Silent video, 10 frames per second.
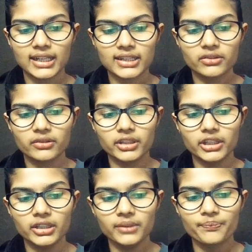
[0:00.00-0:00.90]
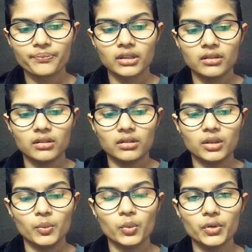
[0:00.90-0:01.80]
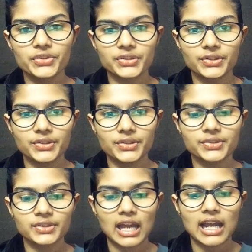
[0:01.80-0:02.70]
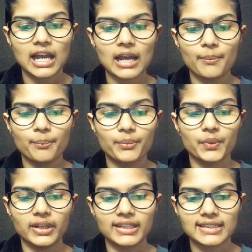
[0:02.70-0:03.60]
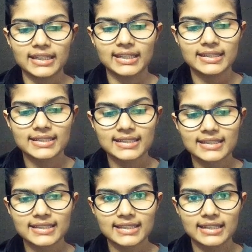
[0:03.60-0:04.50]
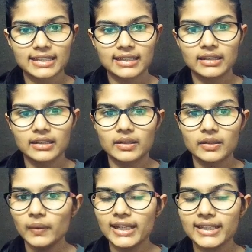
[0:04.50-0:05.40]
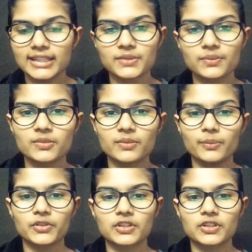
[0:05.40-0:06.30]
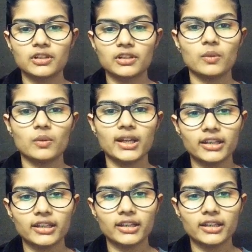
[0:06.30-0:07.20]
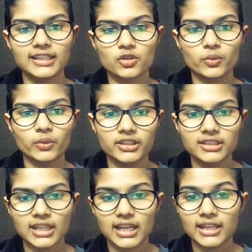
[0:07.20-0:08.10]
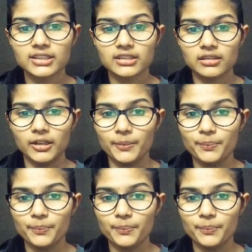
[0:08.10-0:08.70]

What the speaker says: category versus app ratings, right? This was my particular one. I can send over this as